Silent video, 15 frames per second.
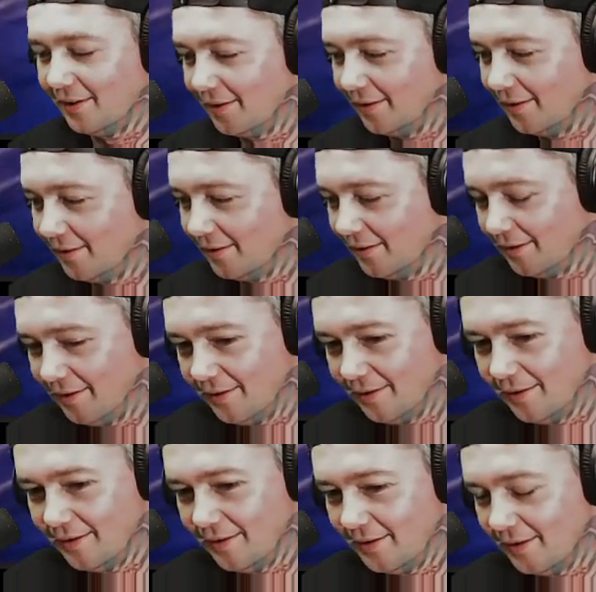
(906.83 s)

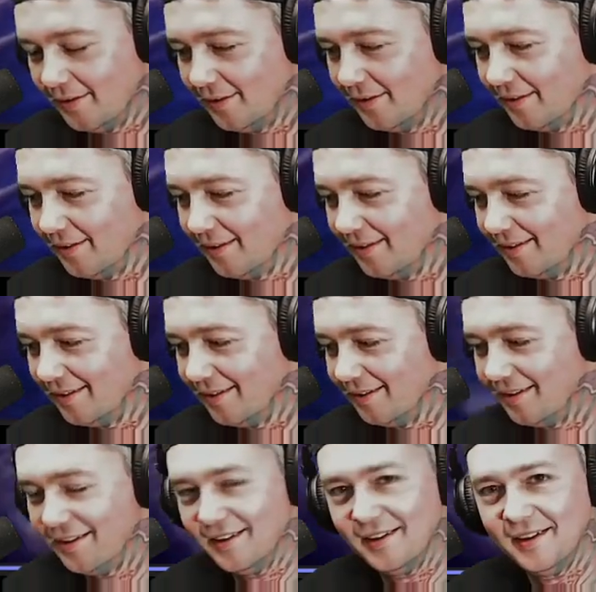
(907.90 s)

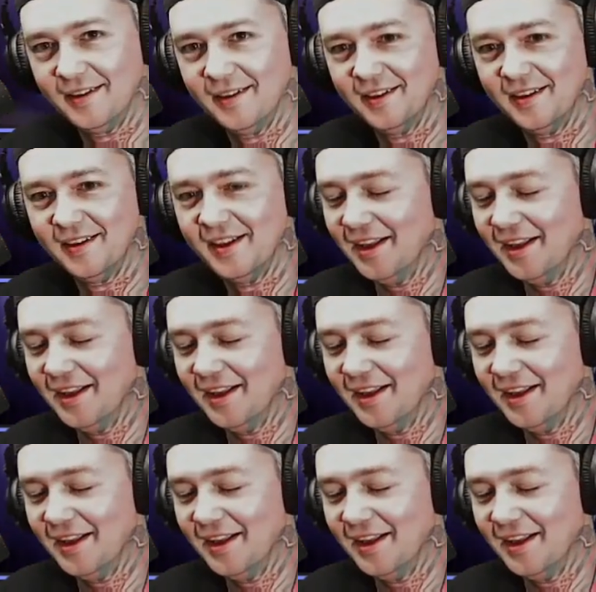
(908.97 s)
[no speech]